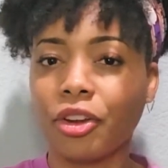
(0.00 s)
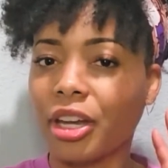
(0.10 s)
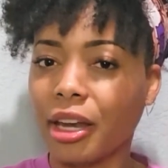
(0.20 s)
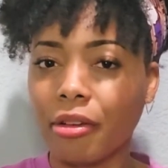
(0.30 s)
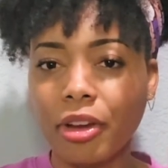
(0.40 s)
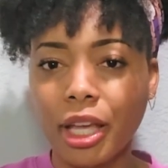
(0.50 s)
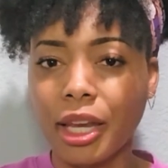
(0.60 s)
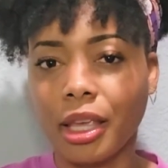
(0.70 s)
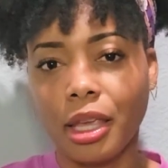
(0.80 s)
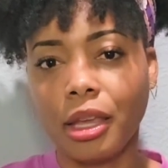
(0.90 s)
you're never going
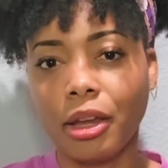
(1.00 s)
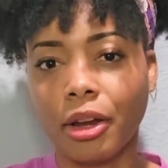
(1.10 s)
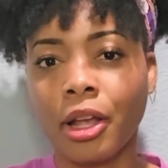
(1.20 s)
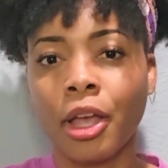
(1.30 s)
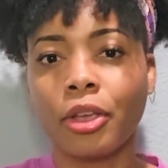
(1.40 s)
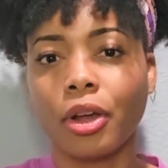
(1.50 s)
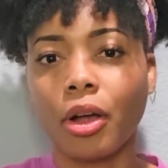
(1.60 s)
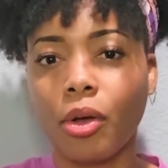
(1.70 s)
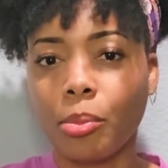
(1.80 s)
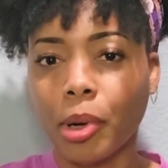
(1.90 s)
to hear your
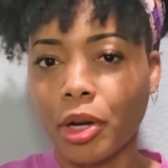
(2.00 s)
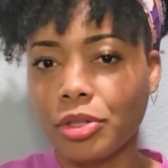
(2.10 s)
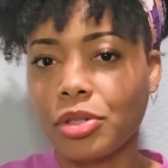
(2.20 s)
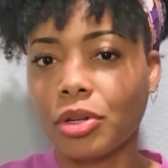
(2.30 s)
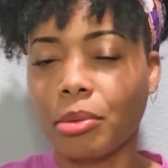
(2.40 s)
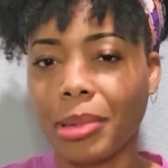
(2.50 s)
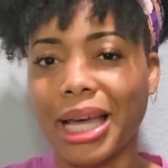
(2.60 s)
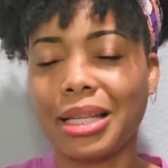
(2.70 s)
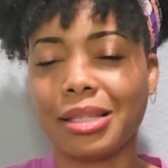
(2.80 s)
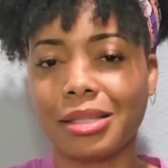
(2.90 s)
own personal
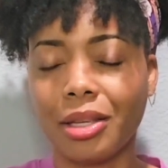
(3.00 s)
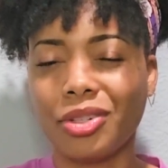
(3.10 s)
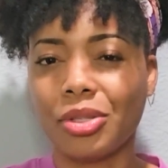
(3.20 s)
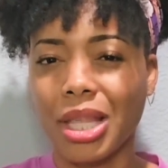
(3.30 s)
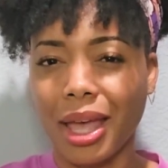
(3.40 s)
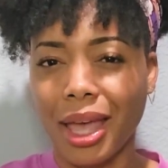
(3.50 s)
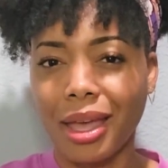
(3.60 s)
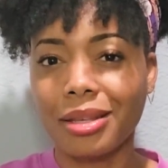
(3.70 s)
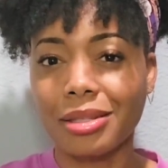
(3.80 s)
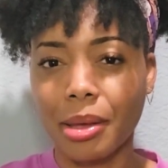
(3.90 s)
body signals that,
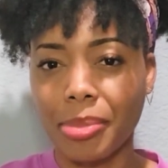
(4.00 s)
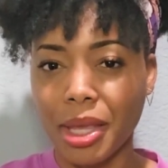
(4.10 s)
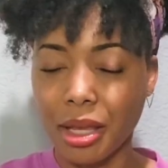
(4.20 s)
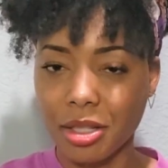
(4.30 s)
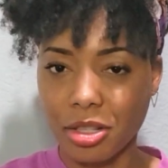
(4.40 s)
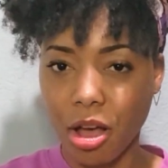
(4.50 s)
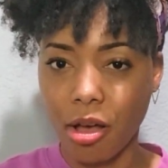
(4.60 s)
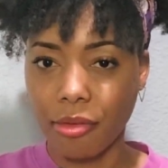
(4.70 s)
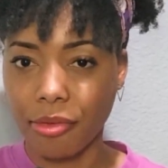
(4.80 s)
hey, something is off. And